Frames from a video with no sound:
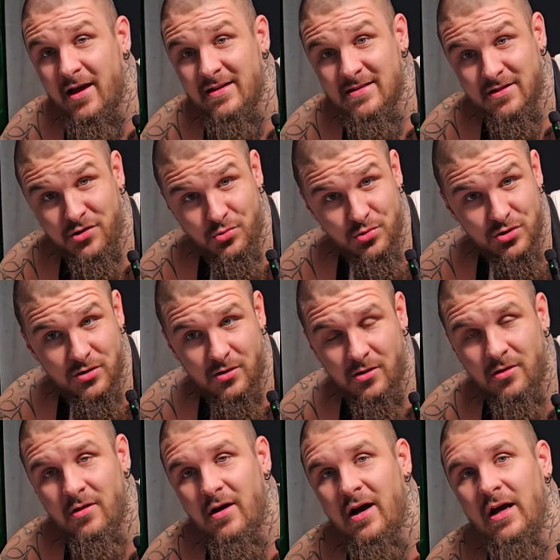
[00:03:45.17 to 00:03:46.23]
as
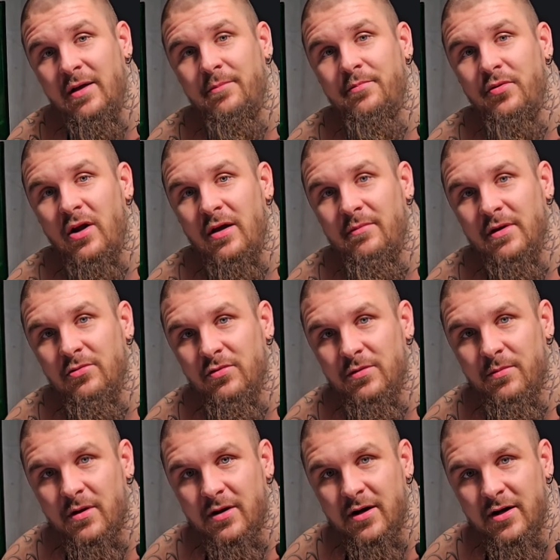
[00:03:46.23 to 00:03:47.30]
usual, I'm priming with
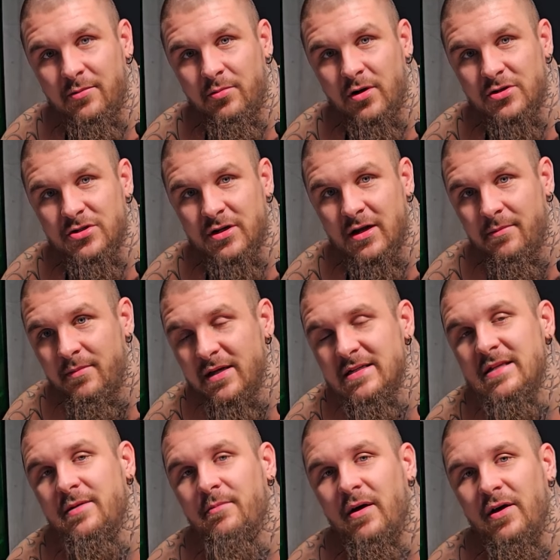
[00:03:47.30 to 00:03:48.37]
my airbrush, and I'm
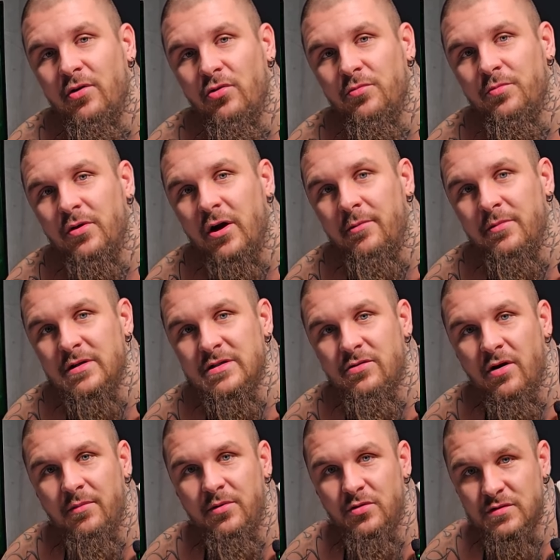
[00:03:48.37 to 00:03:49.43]
mixing my own primer.
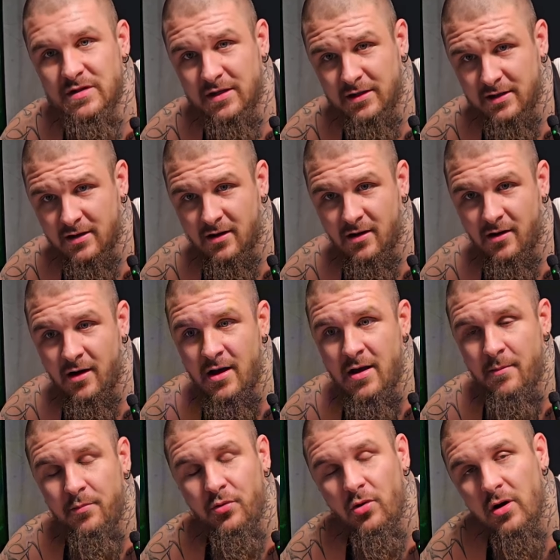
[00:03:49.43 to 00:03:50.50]
So I'm using
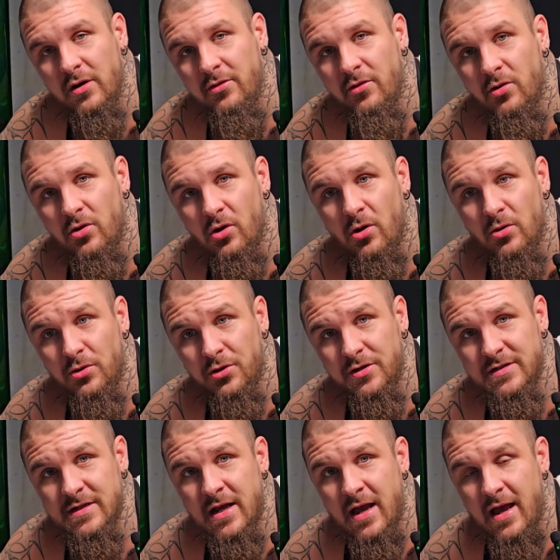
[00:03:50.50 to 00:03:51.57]
Pro Acrylic
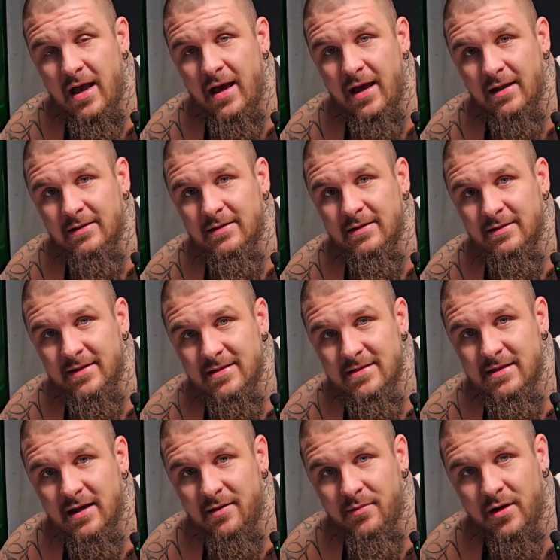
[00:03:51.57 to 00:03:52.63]
colors, and
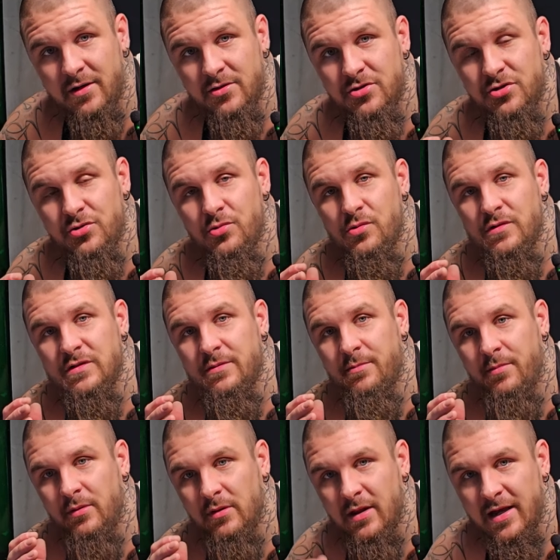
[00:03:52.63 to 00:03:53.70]
this time I choose
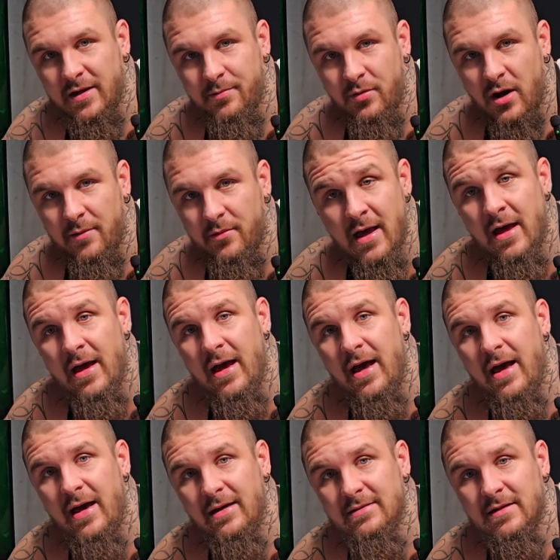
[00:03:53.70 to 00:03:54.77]
black primer.
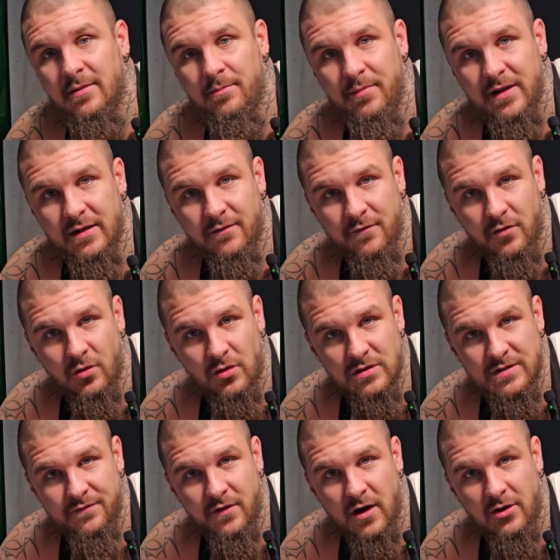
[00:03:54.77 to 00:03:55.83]
Add a bit of
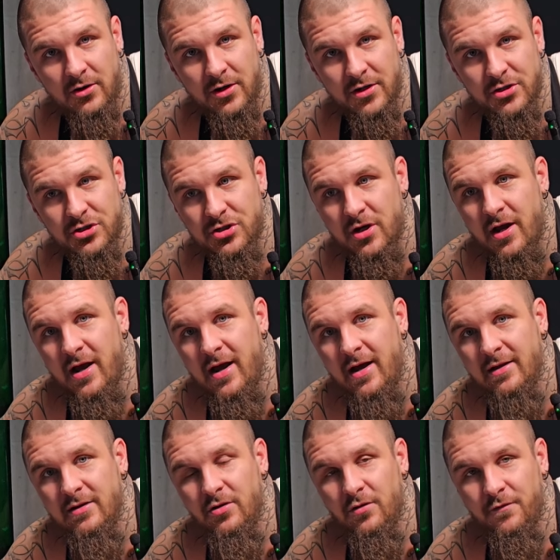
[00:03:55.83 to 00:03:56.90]
gloss varnish
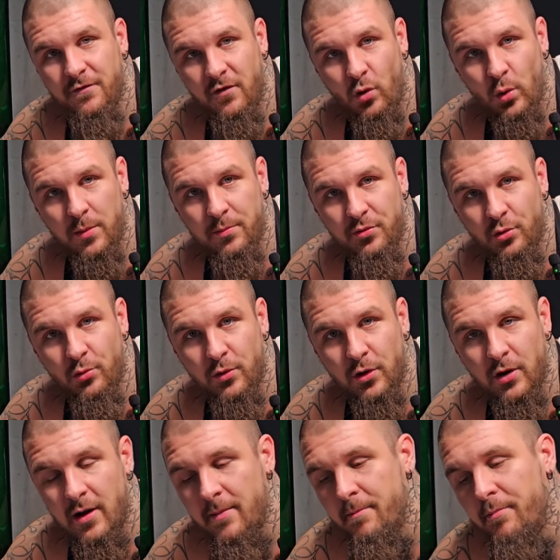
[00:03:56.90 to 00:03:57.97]
and your flow
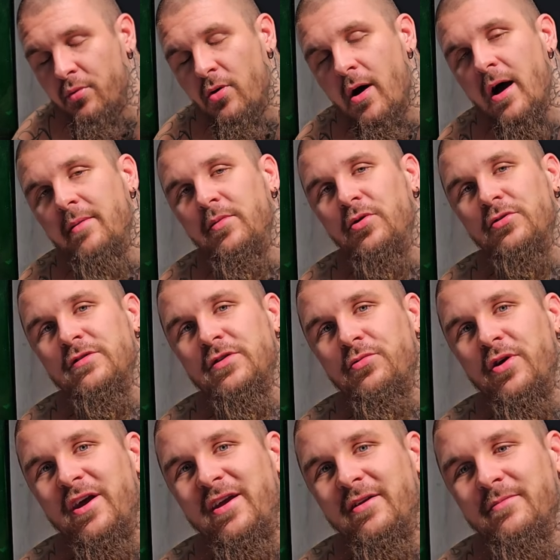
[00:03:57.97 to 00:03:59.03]
improver, prime your
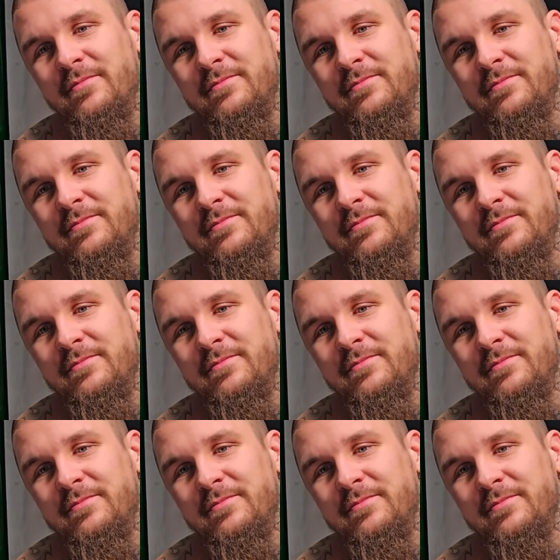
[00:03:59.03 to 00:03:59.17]
terrain.